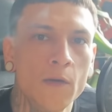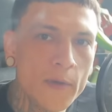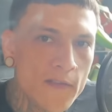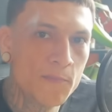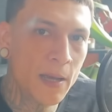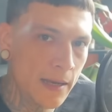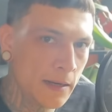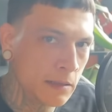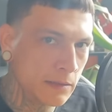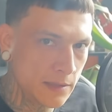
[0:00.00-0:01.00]
We've
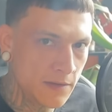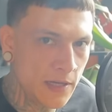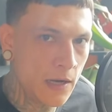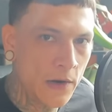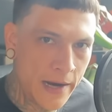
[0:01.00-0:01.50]
been living our